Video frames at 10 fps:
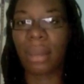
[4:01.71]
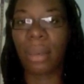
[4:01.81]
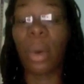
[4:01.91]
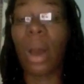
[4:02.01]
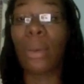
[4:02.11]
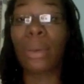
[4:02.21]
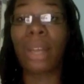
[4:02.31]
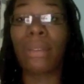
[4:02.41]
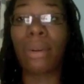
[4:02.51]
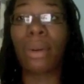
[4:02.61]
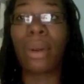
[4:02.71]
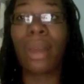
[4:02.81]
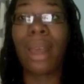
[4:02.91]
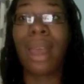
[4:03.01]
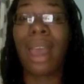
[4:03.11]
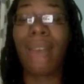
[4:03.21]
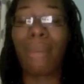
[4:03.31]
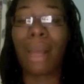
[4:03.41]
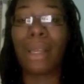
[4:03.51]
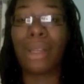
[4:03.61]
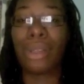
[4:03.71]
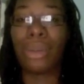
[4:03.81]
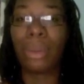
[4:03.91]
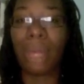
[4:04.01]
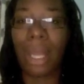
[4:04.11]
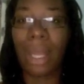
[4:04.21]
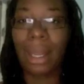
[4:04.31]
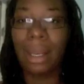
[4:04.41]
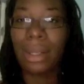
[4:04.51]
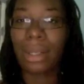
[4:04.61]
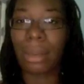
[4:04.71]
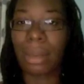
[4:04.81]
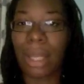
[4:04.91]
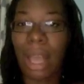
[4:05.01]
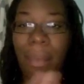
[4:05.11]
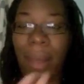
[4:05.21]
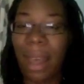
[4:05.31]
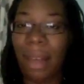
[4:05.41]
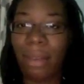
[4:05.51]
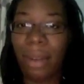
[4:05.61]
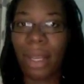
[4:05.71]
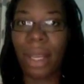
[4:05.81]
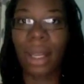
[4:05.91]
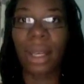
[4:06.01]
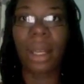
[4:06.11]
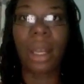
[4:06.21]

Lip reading: Well, I will never have my due date in the summertime ever again.